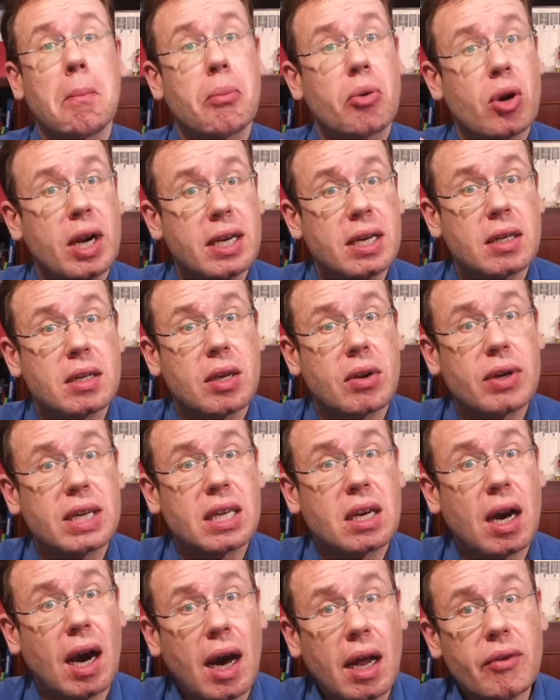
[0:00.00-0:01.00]
Predatory
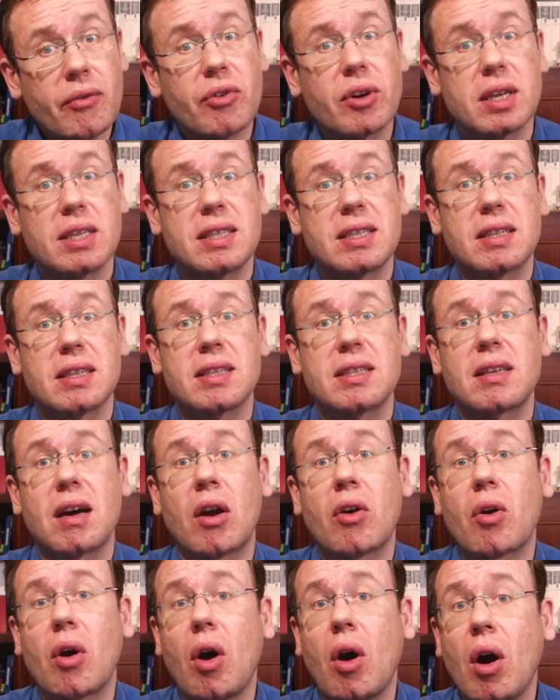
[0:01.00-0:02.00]
conferences
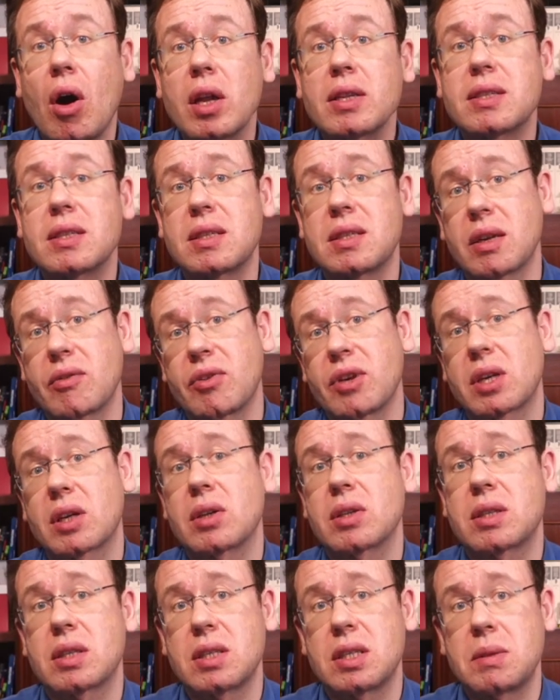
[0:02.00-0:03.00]
are also
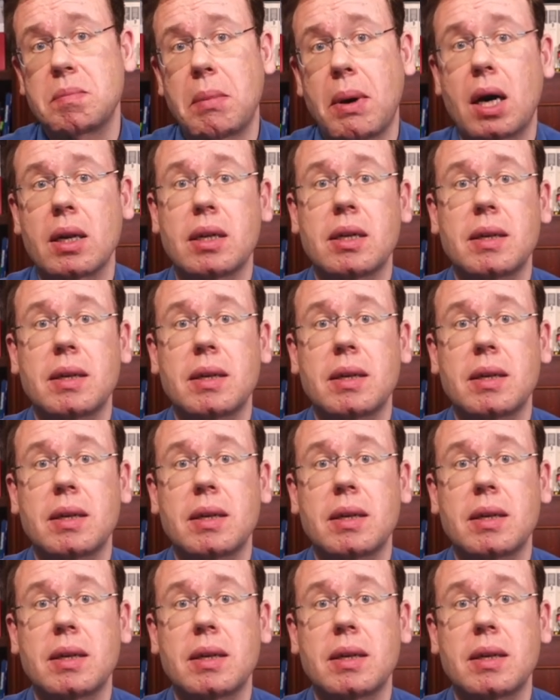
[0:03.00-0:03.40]
difficult to spot.